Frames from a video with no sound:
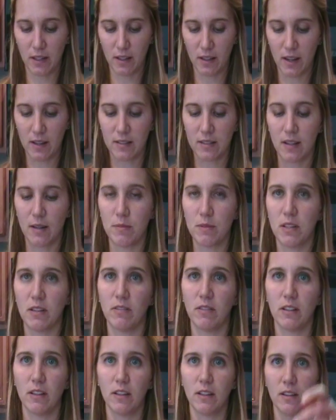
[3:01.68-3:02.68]
and a lot of times
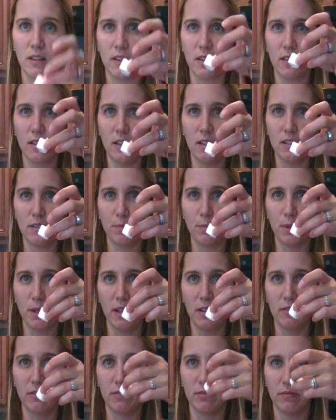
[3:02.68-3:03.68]
even these, but
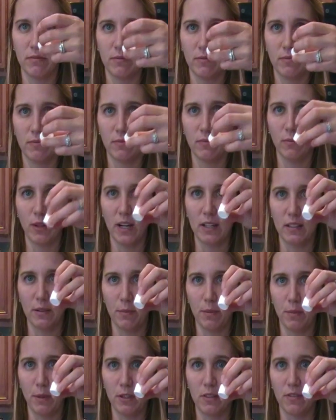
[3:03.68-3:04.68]
I've racked
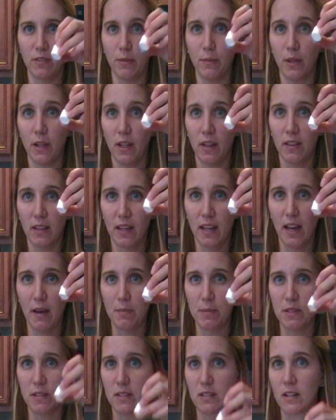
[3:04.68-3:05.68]
up a bunch of them, the
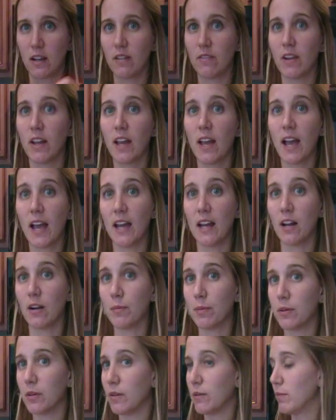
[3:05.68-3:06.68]
caps and stuff, and
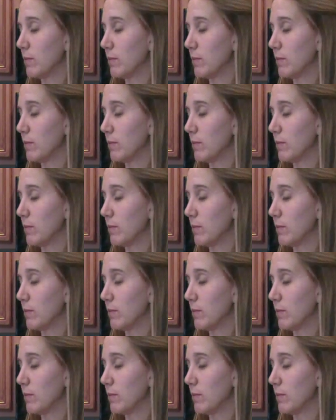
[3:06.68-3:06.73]
I'll put